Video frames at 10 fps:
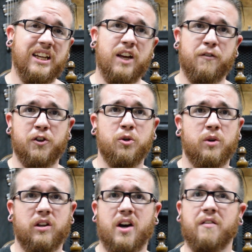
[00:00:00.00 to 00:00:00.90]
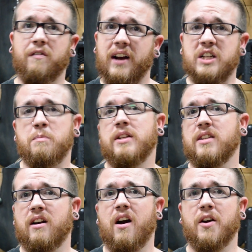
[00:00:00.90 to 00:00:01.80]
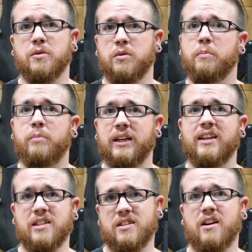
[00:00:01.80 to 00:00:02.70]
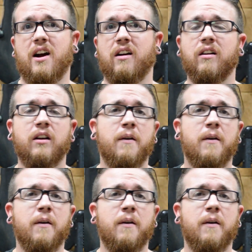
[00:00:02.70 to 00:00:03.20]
if you're doing a lot of fast pizzicato picking style.